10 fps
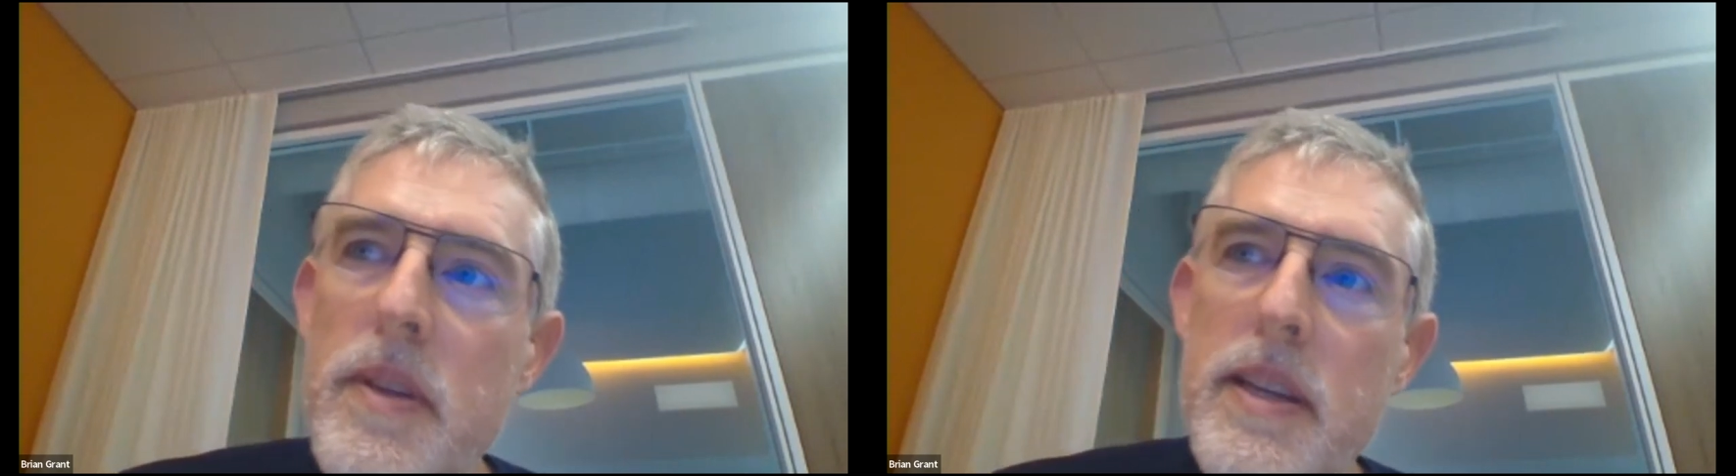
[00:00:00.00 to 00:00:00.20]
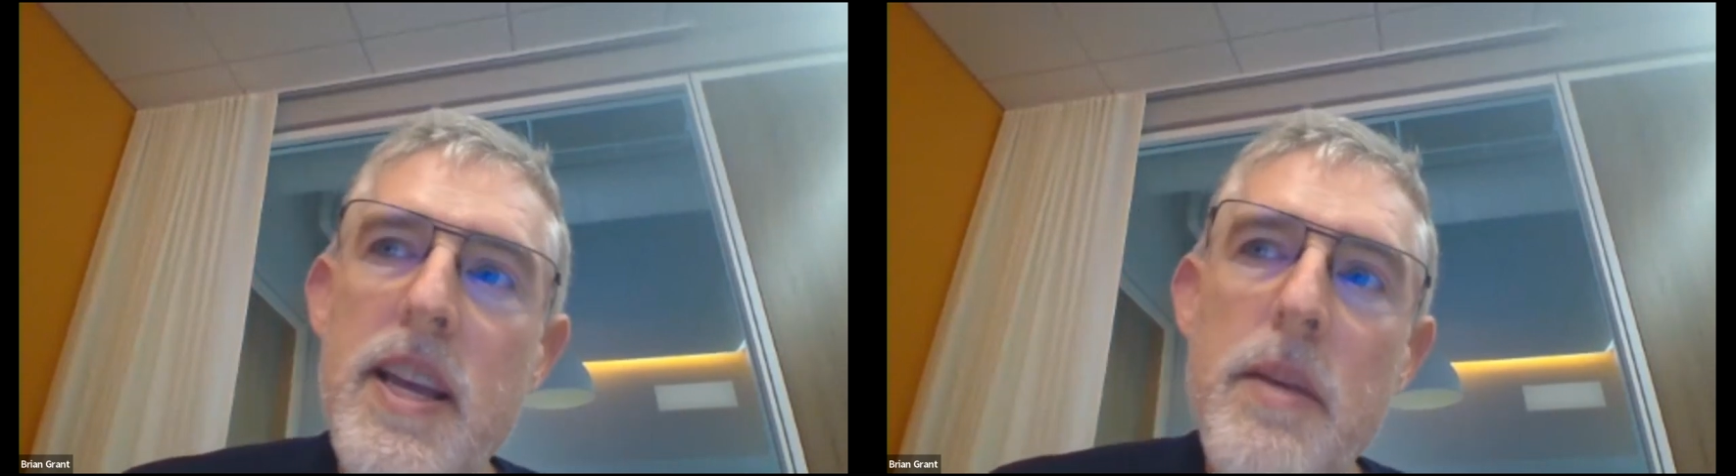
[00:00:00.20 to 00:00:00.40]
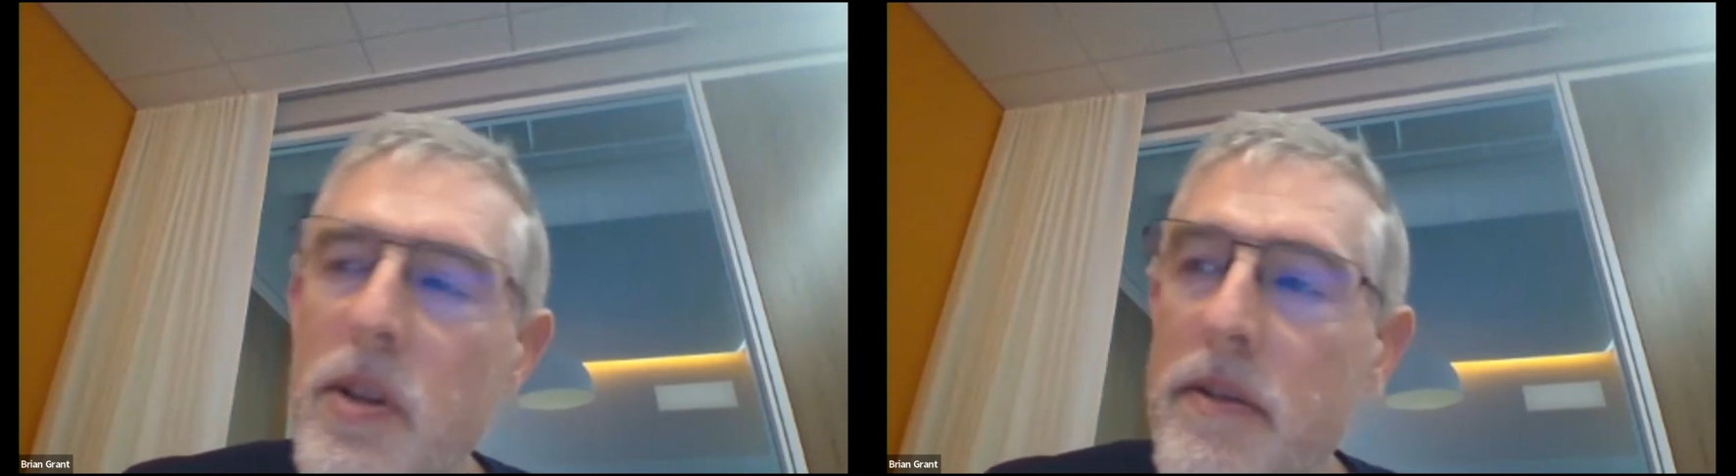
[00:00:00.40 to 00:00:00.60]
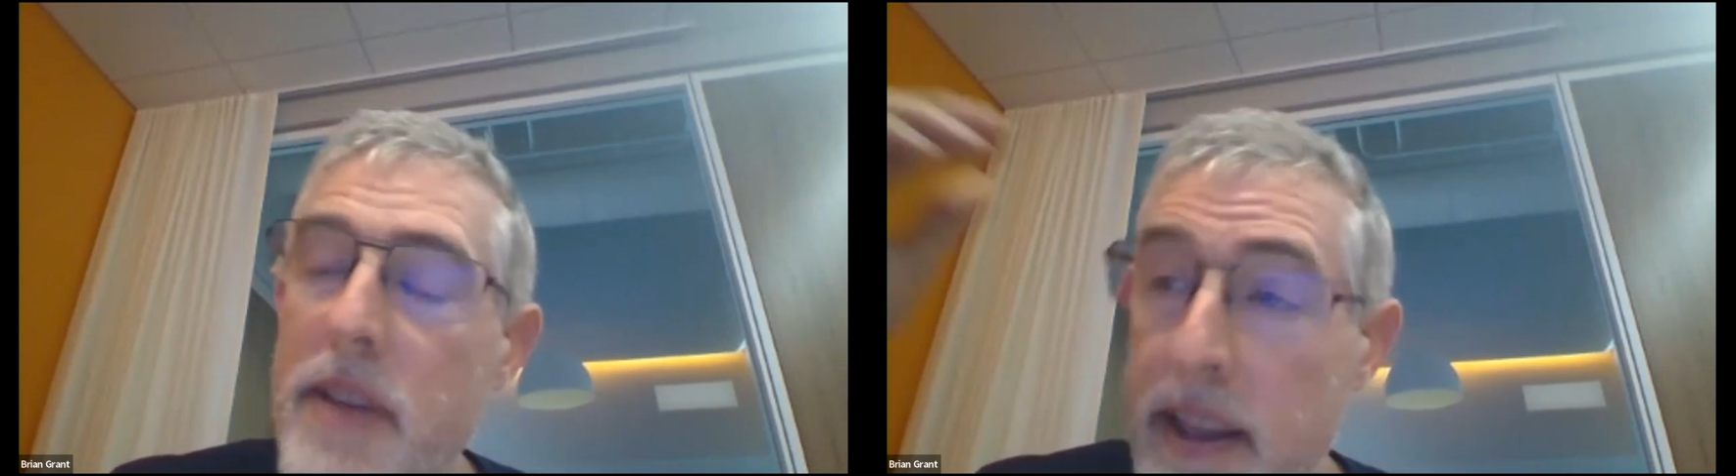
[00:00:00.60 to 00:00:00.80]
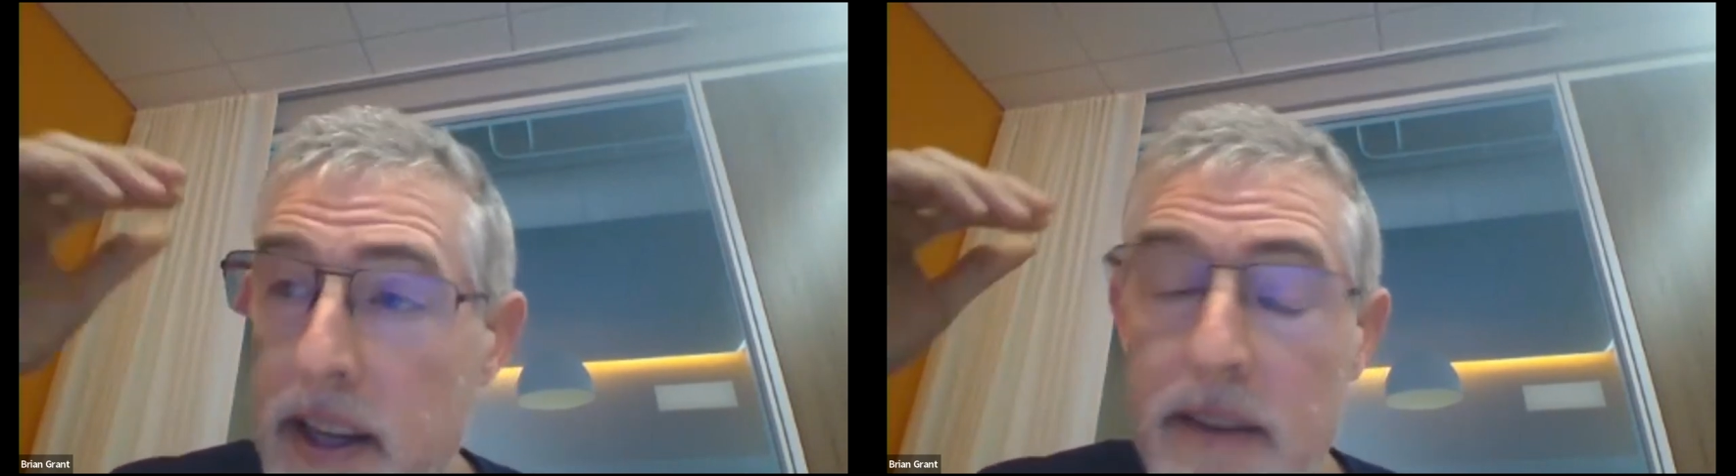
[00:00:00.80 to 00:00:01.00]
example of
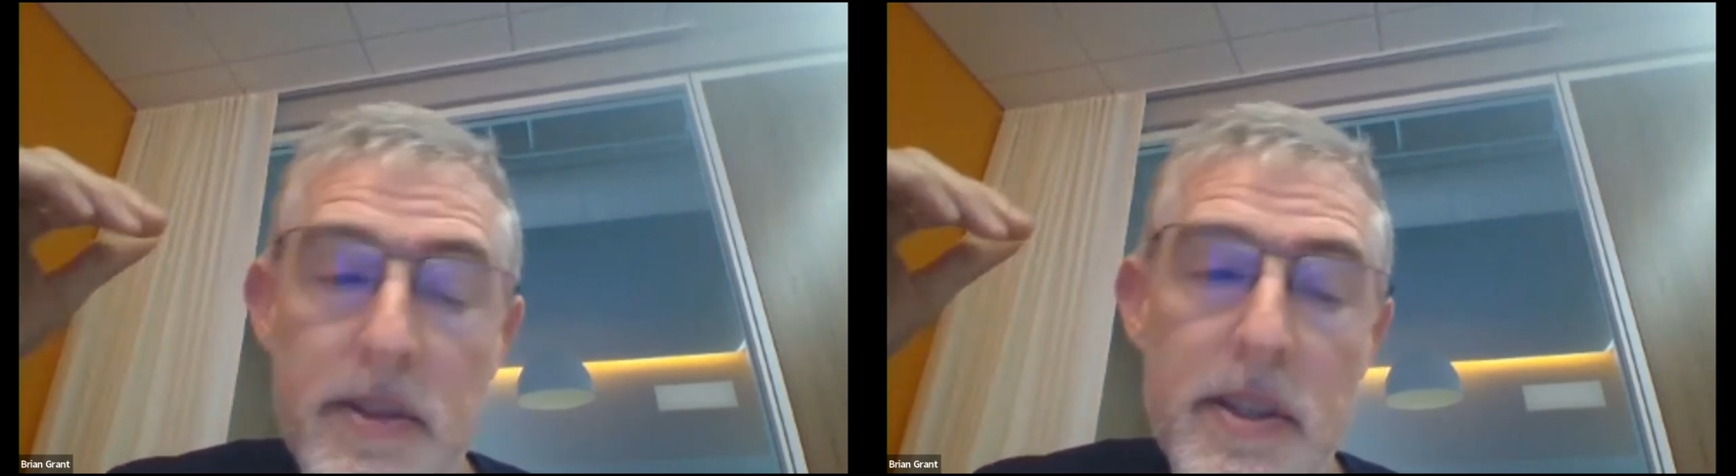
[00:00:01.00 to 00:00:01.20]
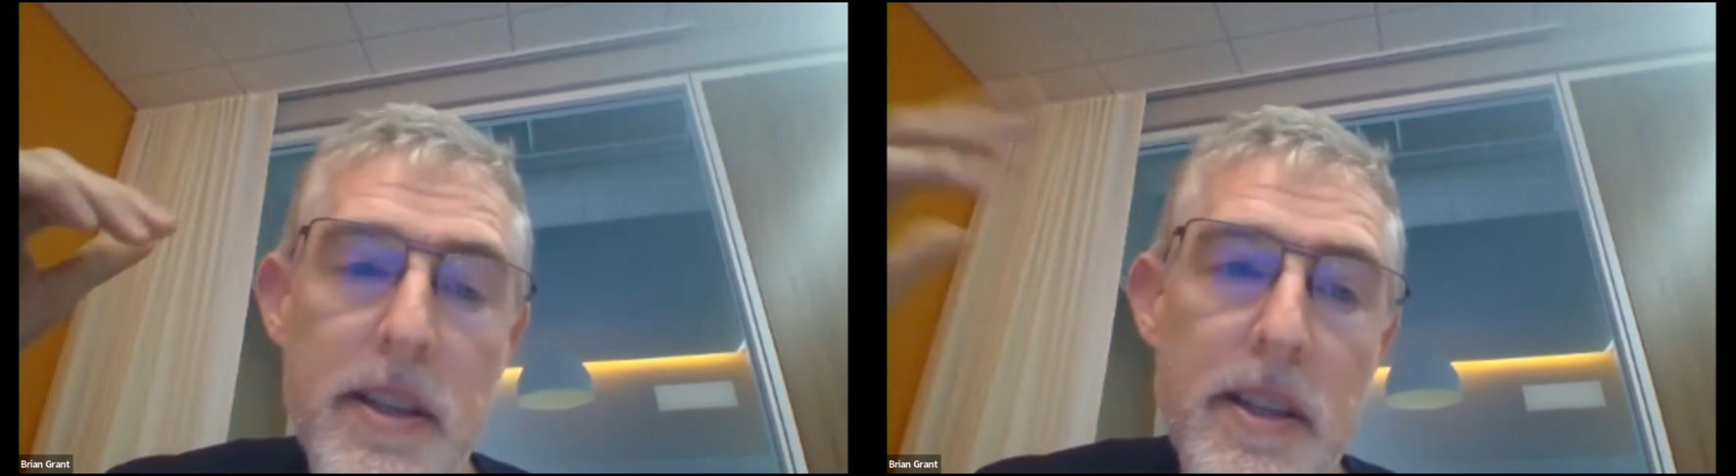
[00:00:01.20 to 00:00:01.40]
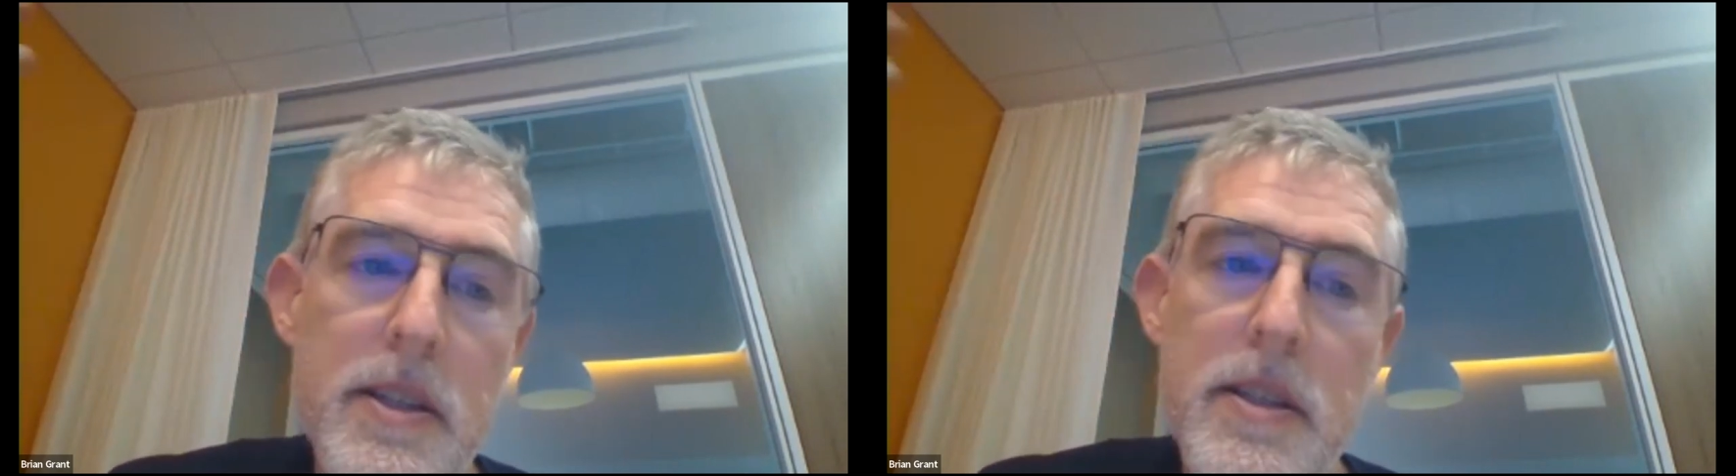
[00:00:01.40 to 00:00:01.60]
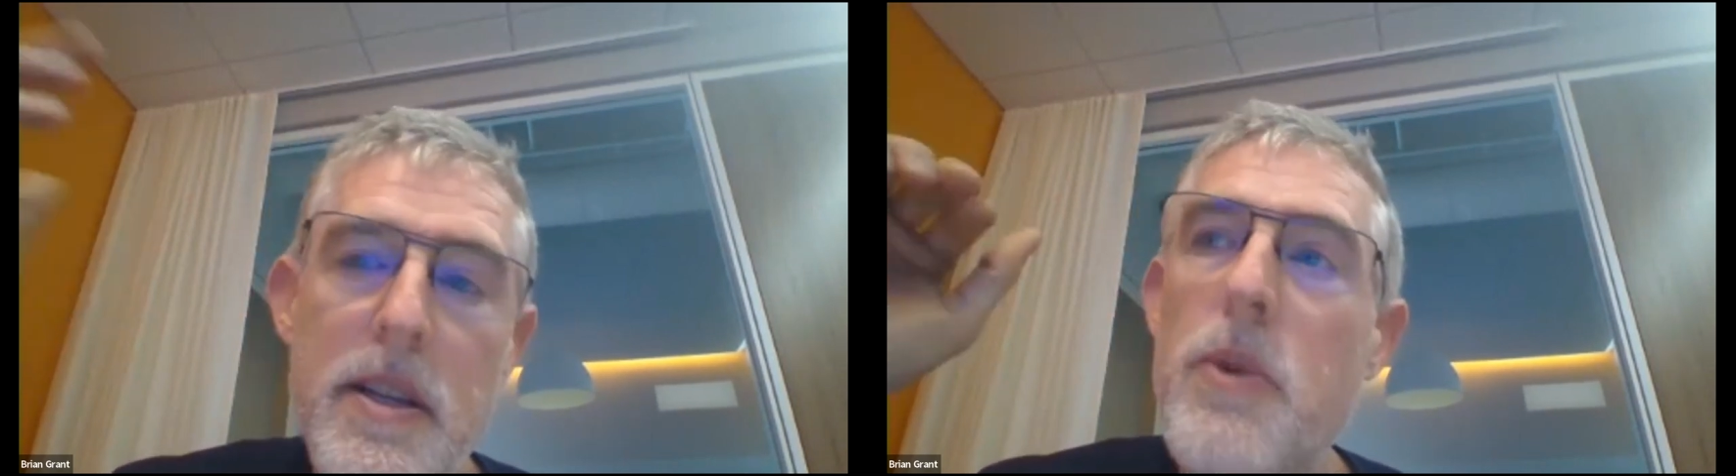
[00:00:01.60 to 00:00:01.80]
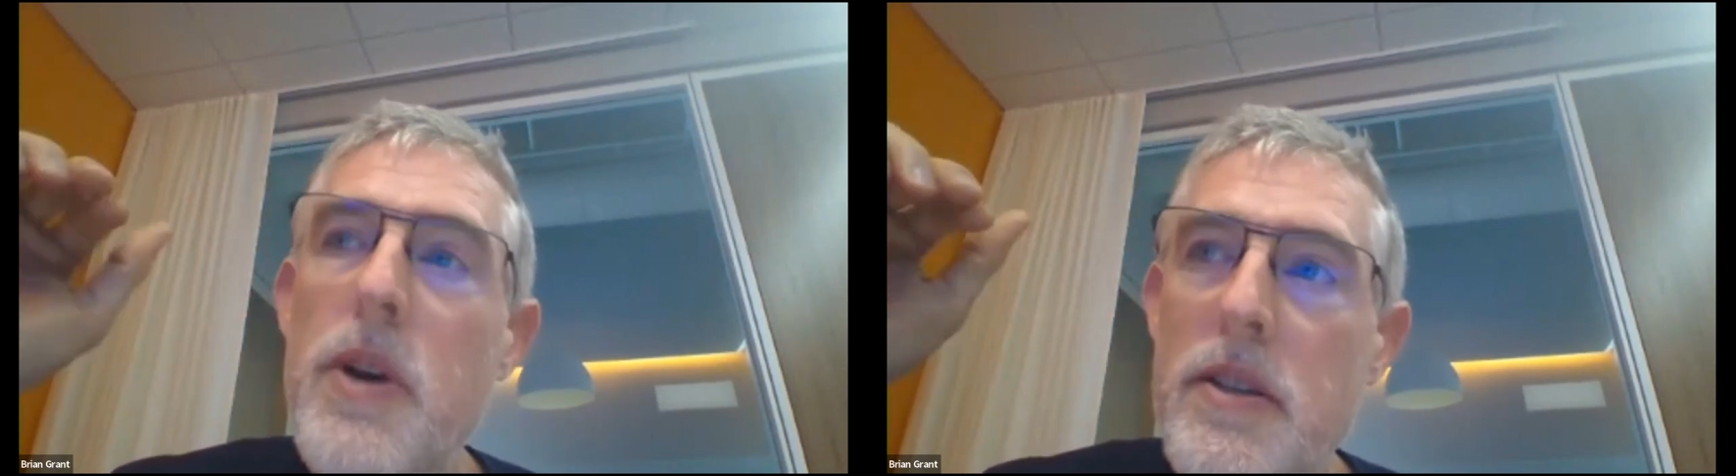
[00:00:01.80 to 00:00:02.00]
that I've seen that is
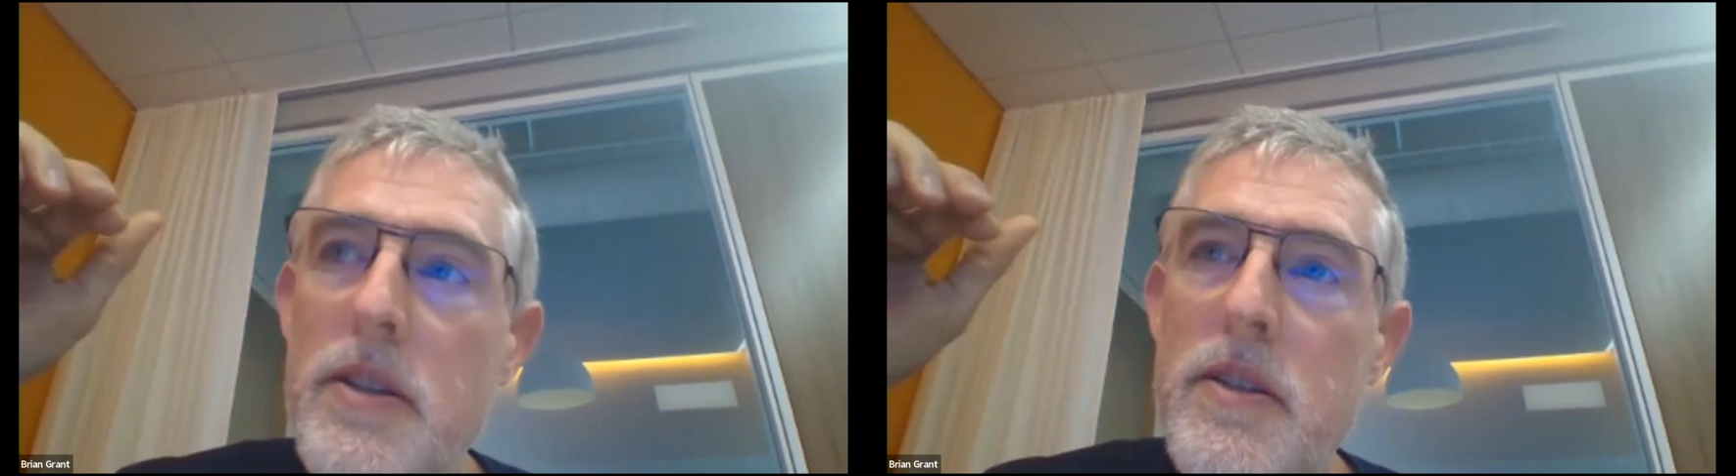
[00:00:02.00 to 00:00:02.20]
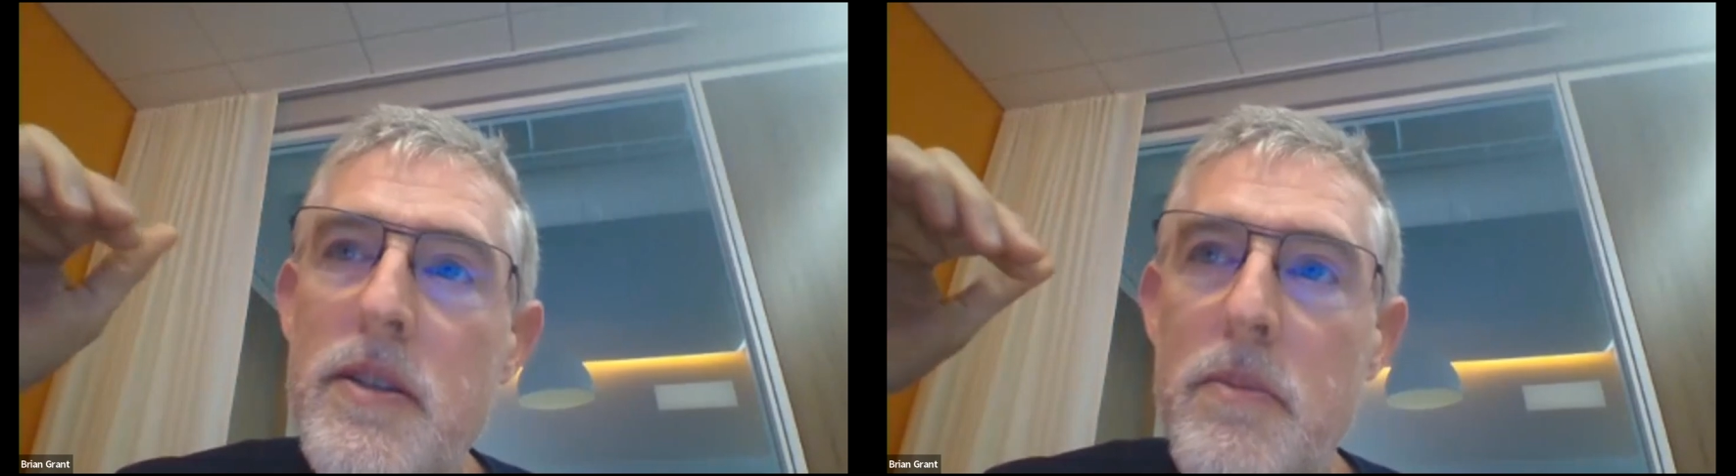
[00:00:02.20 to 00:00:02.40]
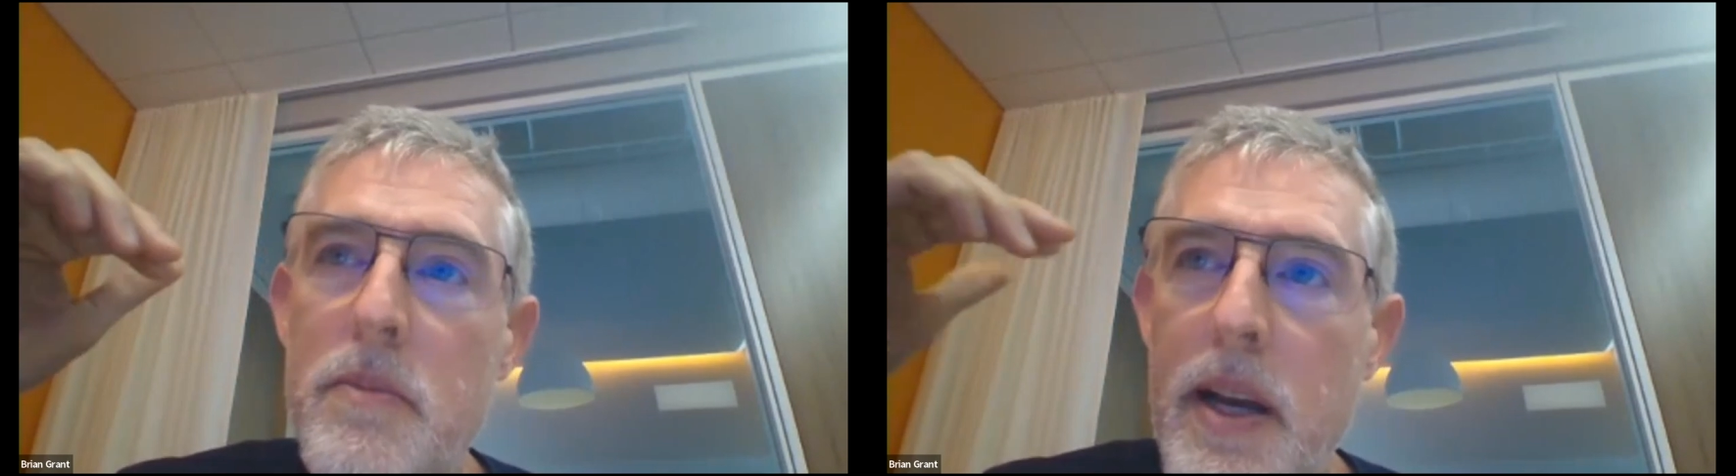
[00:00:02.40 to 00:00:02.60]
done well is